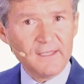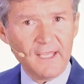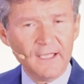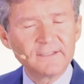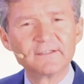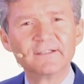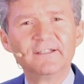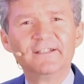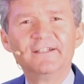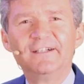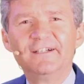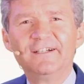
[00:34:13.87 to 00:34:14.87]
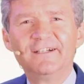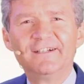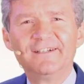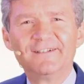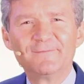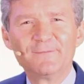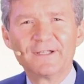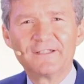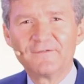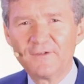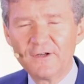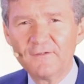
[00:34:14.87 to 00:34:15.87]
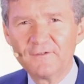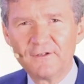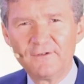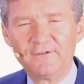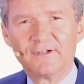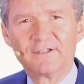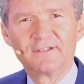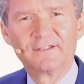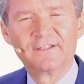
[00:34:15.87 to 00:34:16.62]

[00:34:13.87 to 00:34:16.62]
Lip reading: that. But the fear of the Lord